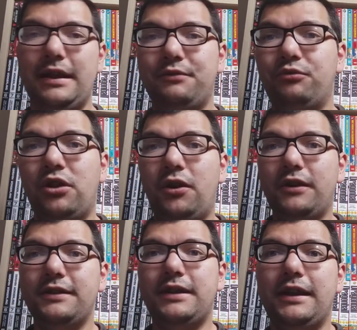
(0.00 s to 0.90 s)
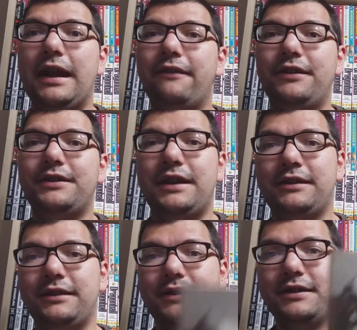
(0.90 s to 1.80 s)
regardless, I have it,
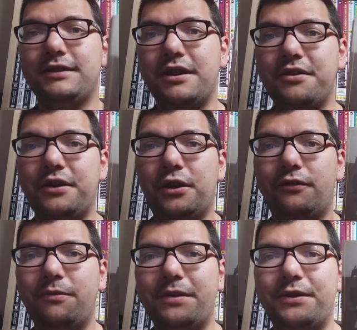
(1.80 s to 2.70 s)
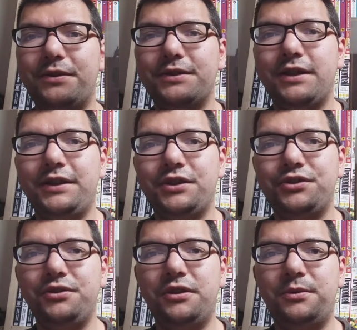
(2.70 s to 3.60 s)
and it is The Girl from the Other Side,
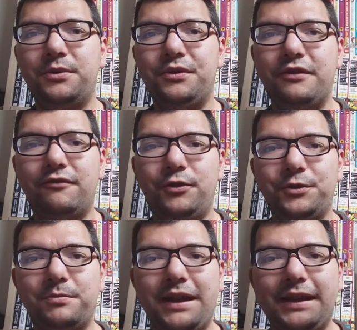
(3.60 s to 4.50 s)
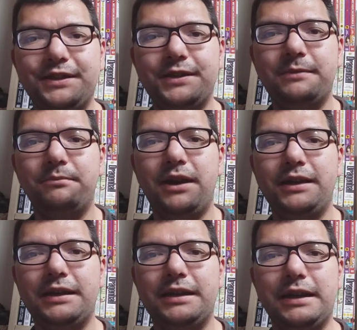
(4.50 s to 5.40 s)
Siúil, a Rún, Volume 8
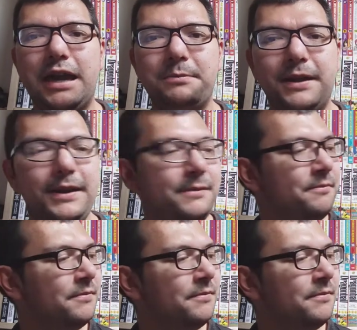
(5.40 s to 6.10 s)
by Nagabe.